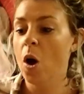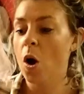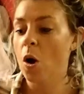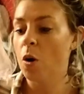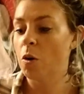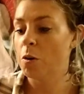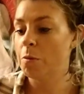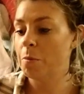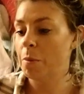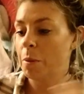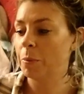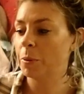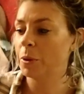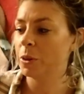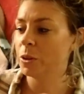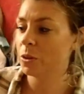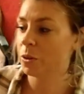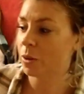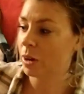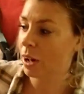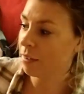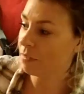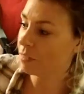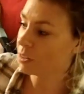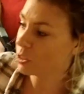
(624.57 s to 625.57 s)
Remember, you
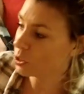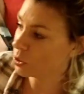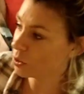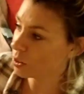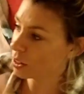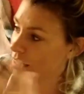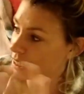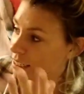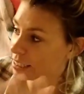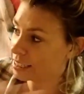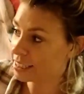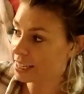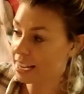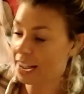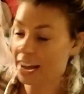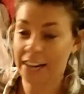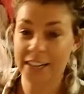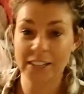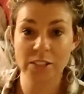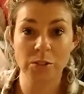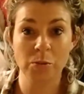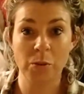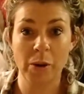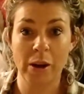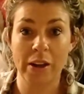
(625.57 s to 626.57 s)
don't have to do the
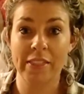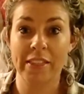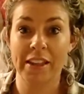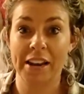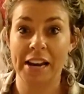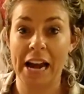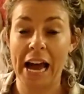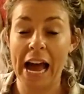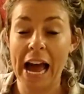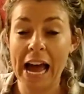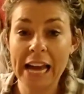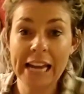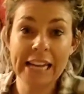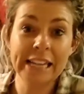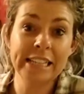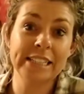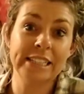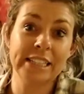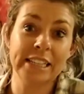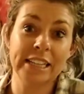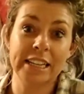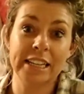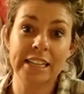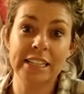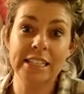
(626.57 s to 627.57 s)
exact way that I
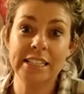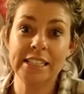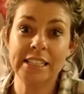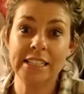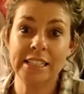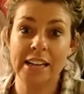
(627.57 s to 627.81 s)
did it.